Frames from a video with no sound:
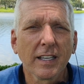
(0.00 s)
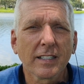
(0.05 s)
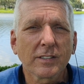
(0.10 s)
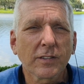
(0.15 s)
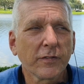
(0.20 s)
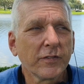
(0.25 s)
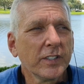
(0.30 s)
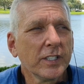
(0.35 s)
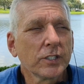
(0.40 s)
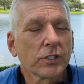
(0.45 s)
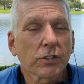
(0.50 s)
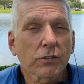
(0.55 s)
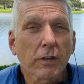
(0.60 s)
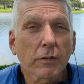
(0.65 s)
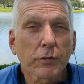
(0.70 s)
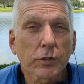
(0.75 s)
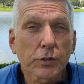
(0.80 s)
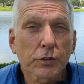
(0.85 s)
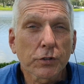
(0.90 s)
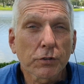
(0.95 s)
feature of
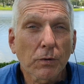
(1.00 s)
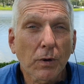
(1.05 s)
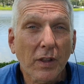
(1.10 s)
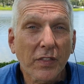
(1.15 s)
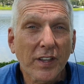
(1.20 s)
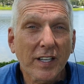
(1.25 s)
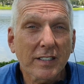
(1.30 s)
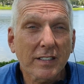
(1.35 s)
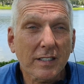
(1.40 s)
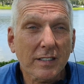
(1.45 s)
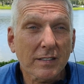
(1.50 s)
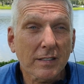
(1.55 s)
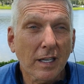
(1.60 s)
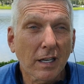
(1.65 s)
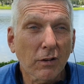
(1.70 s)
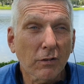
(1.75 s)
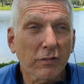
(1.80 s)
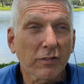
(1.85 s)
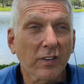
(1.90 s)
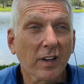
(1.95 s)
your true authentic
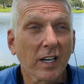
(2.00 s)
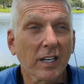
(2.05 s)
self,